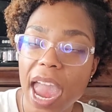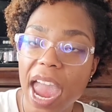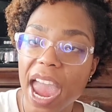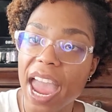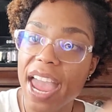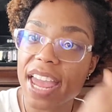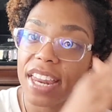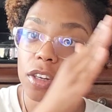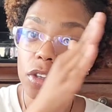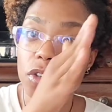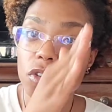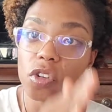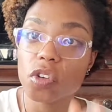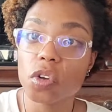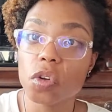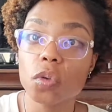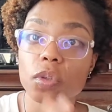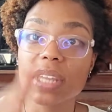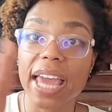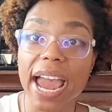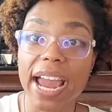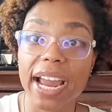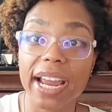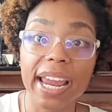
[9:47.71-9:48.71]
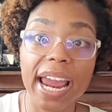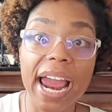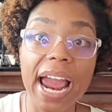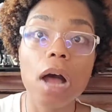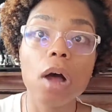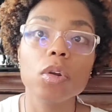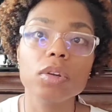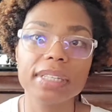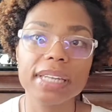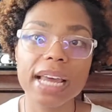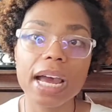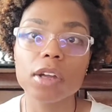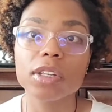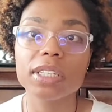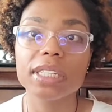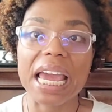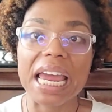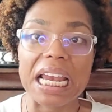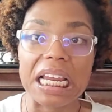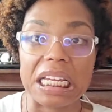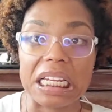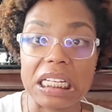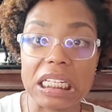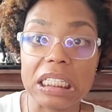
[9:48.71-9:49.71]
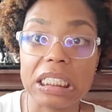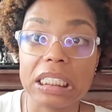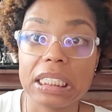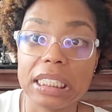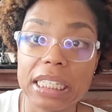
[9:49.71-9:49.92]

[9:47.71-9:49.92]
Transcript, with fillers: and do that countdown that he